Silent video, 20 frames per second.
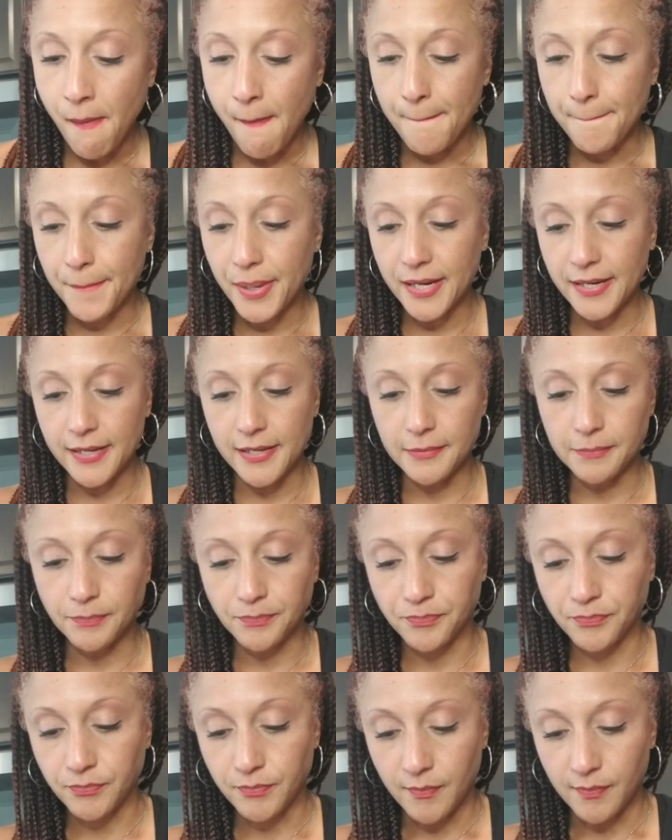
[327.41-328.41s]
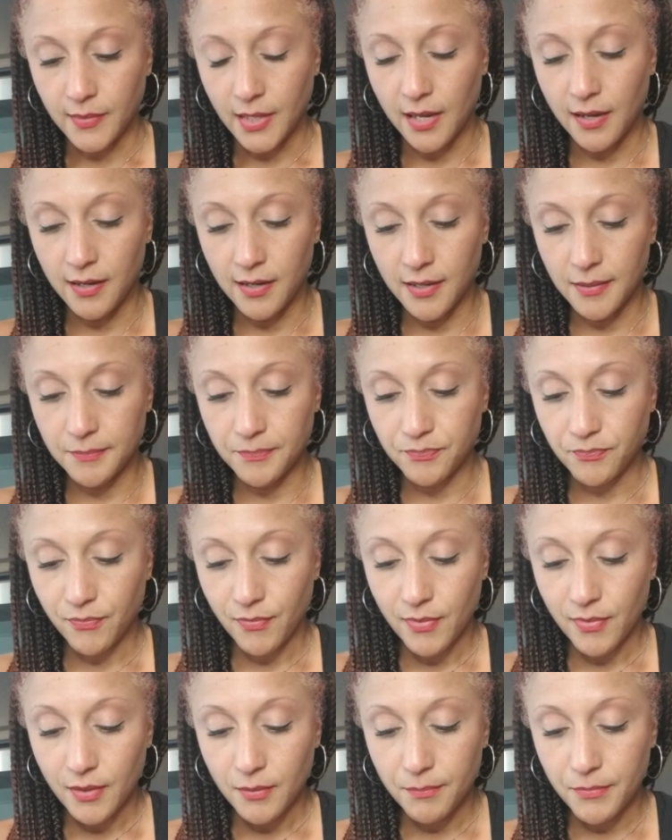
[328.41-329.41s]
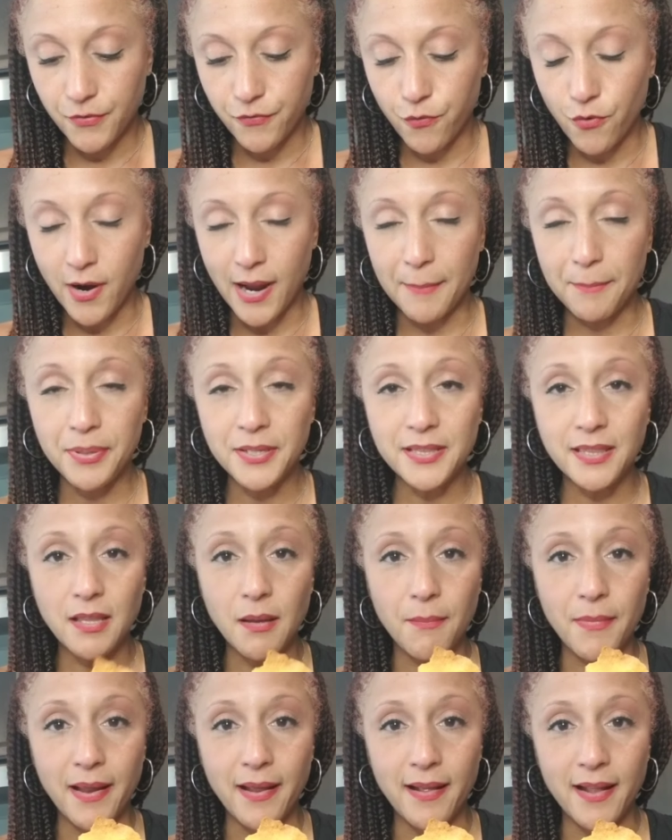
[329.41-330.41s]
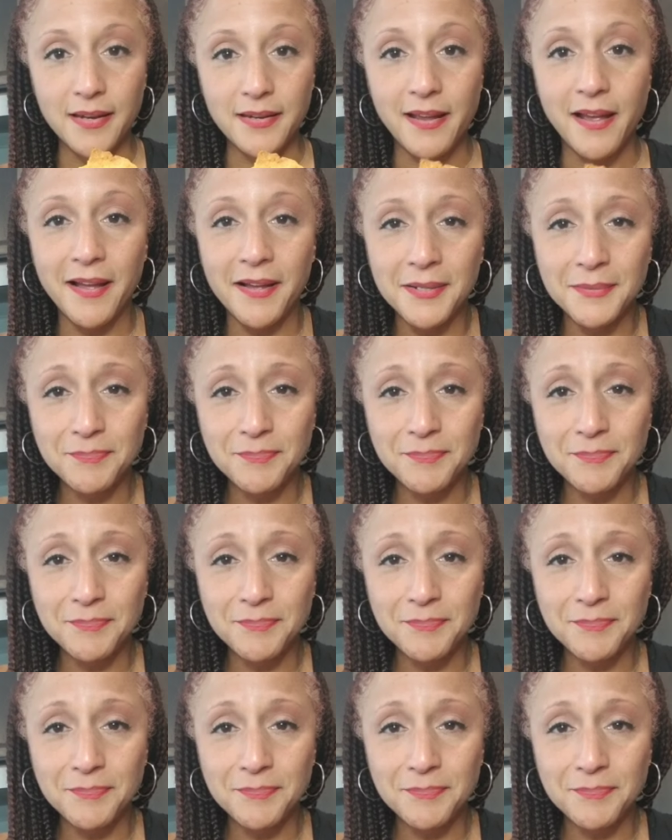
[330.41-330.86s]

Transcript: But before I put them in